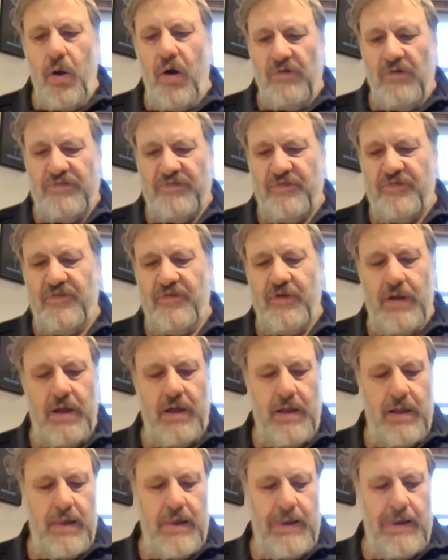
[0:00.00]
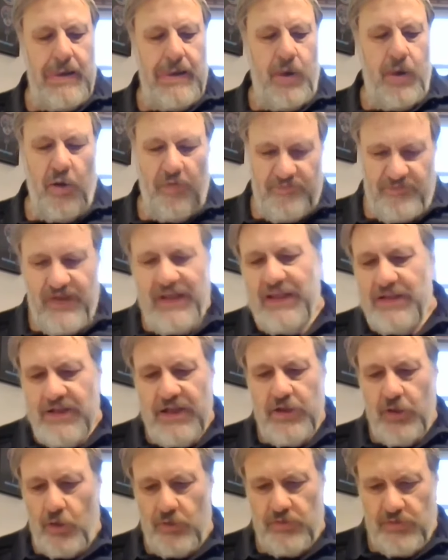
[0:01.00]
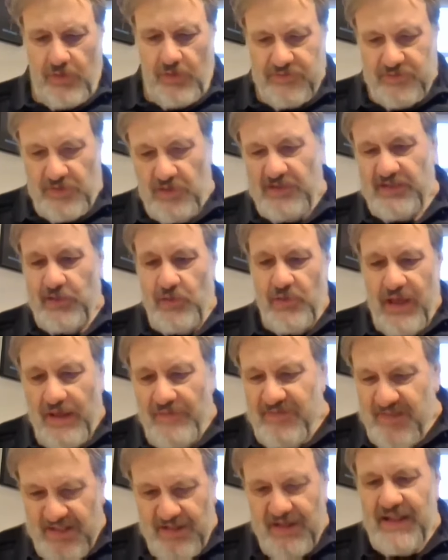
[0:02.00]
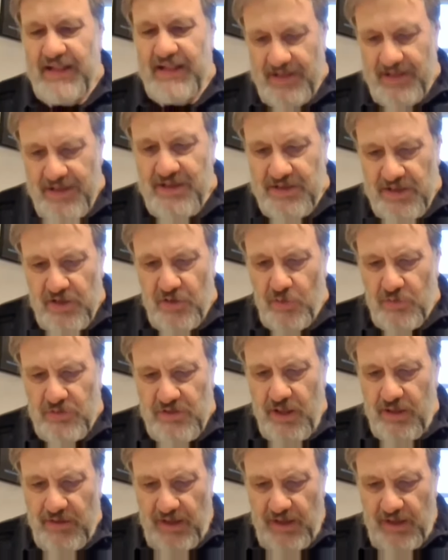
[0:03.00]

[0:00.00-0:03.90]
of Idiot, of Dostoevsky's Idiot.